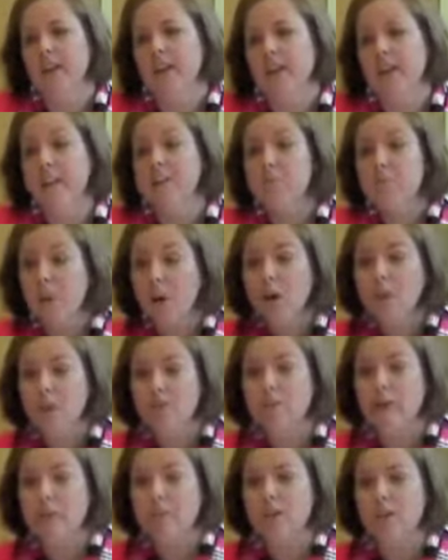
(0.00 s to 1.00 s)
it is part
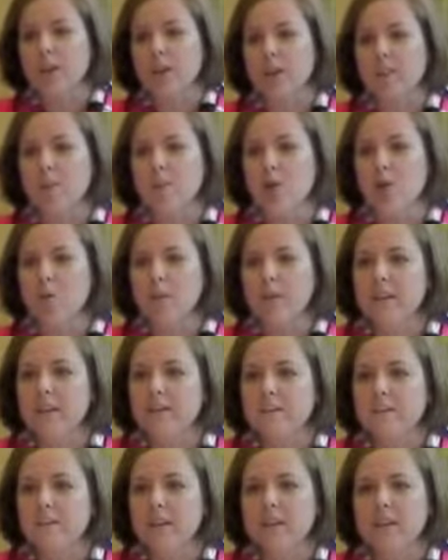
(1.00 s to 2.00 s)
of my book at the moment,
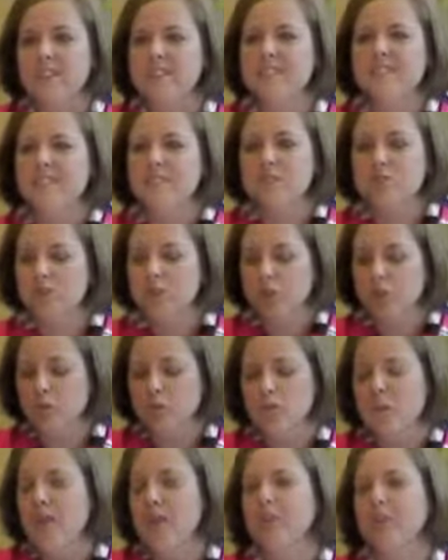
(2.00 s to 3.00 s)
but it's so,
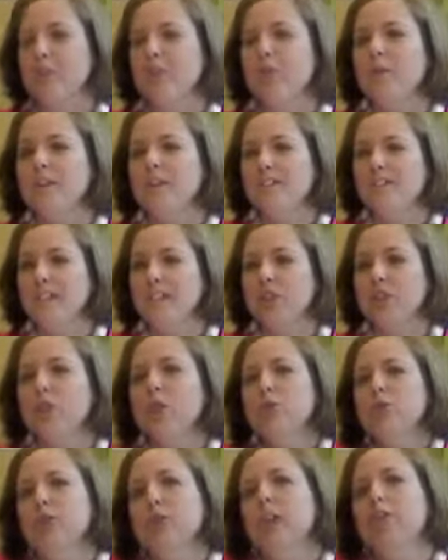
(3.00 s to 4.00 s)
you would never know it. Like
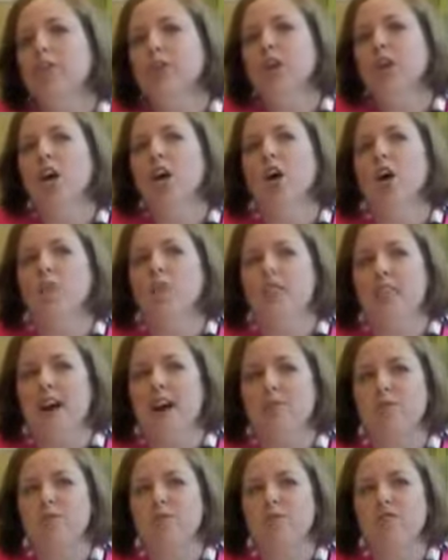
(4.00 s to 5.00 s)
you would never know that
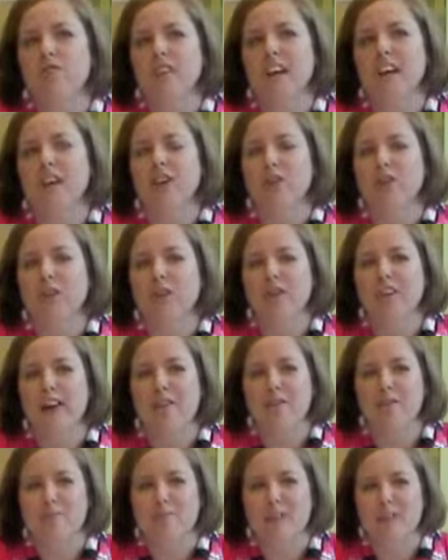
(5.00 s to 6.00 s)
I learned
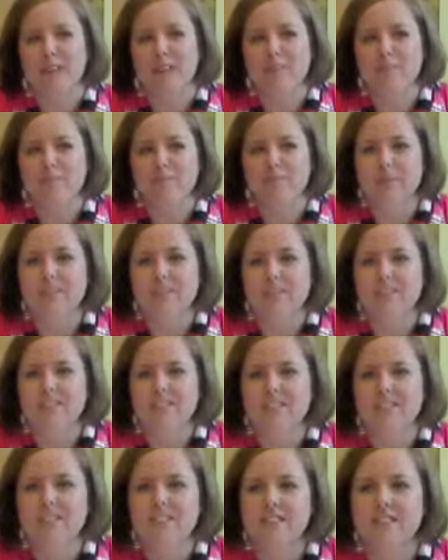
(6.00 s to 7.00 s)
that from him
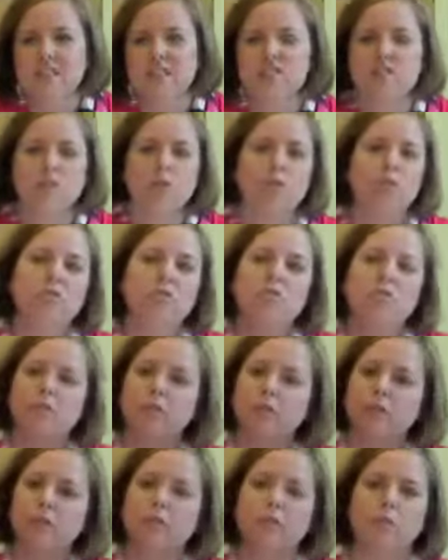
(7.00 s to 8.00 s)
because it's so
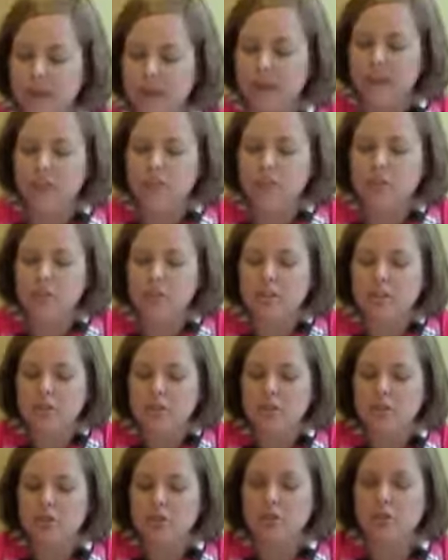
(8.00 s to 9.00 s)
different.
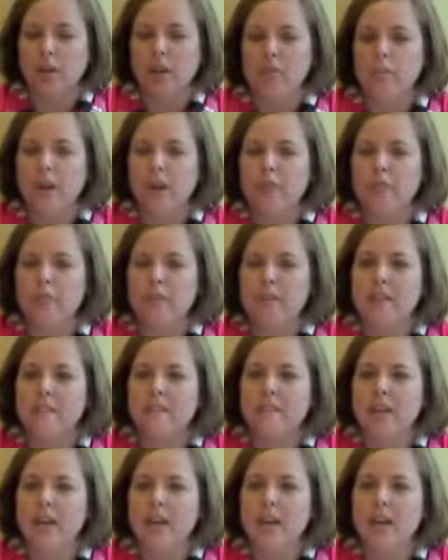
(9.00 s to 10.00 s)
It was a great way for me to
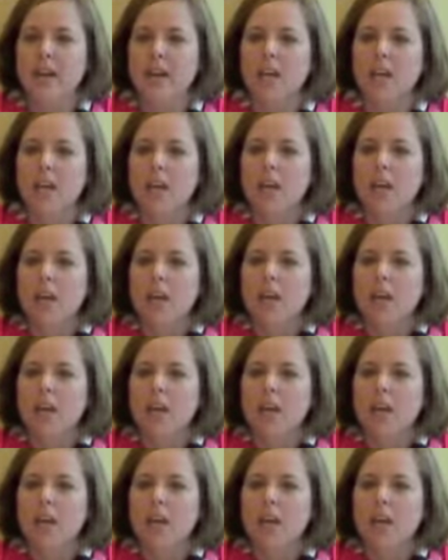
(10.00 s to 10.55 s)
say,